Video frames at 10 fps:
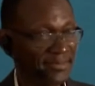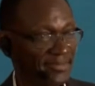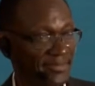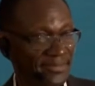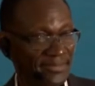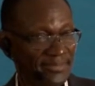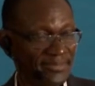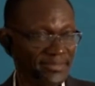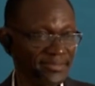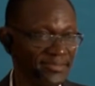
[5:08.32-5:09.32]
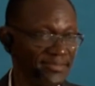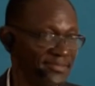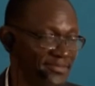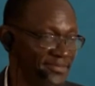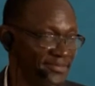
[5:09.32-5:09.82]

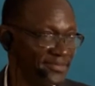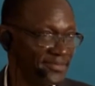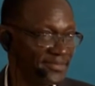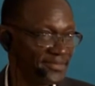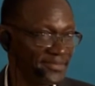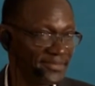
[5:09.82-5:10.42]
(silence)